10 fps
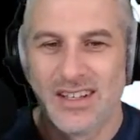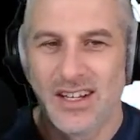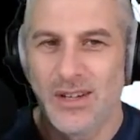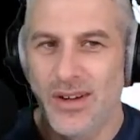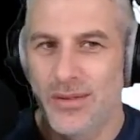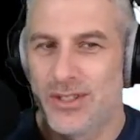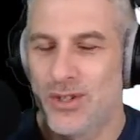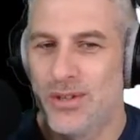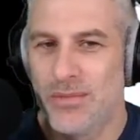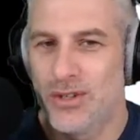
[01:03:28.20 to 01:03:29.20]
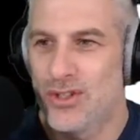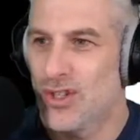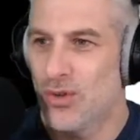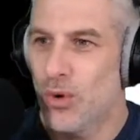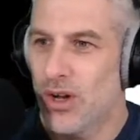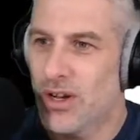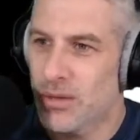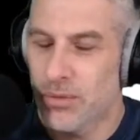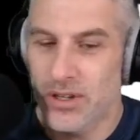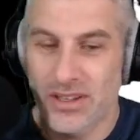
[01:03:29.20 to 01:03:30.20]
I know I was doing most of the
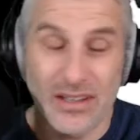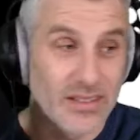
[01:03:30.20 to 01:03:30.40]
work, but